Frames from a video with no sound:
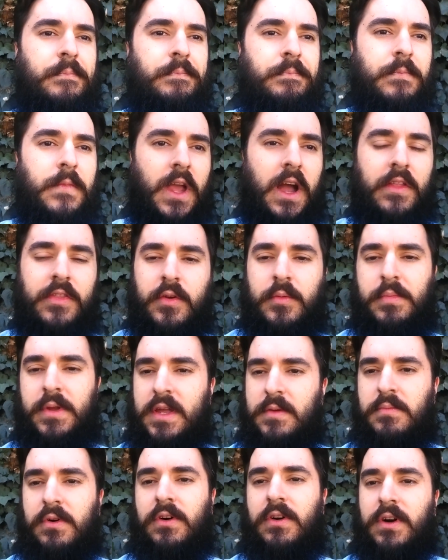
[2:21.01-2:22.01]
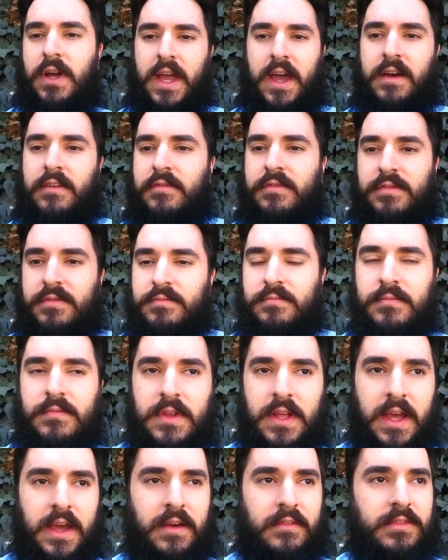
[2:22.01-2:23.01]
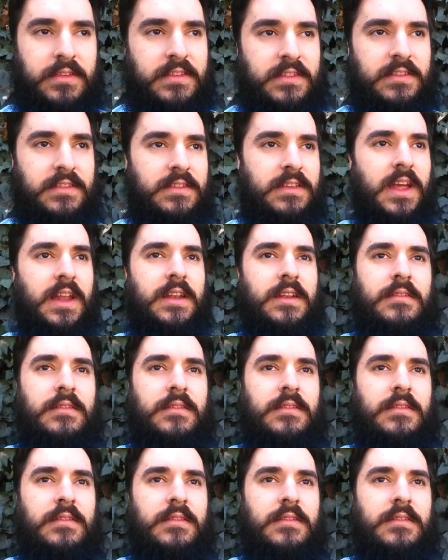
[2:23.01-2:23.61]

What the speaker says: other people have said